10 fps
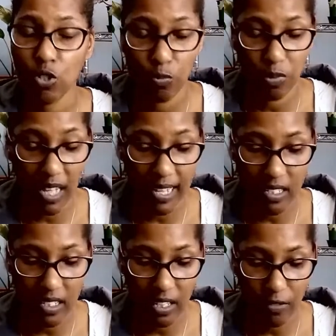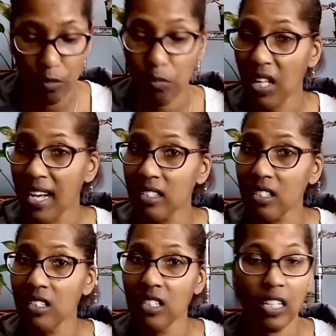to plastic, from
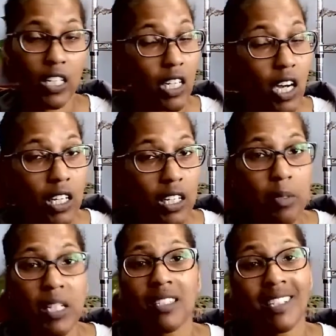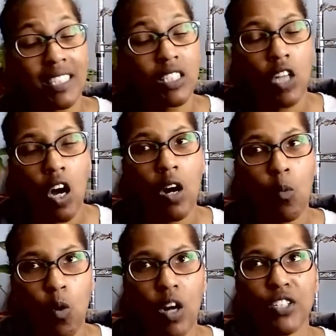plastic to terracotta, because I did
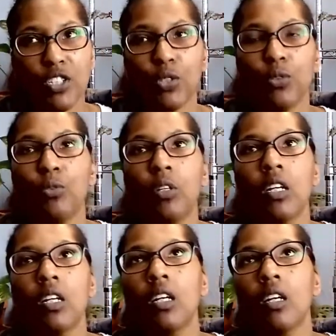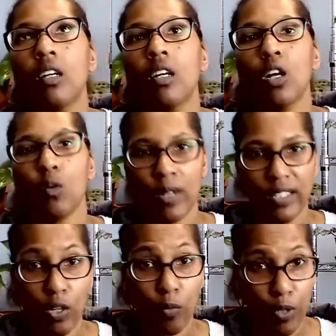not want to
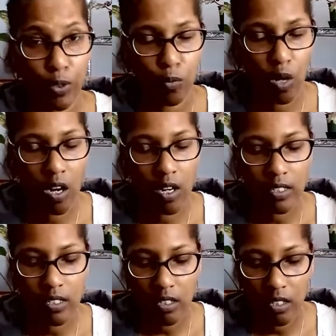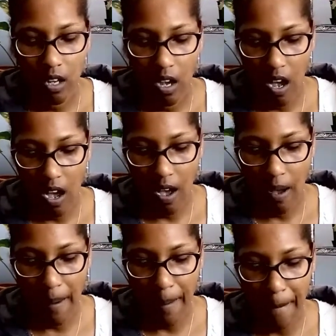risk root rot.
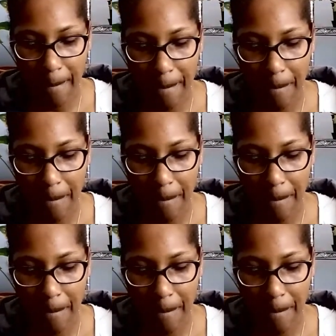And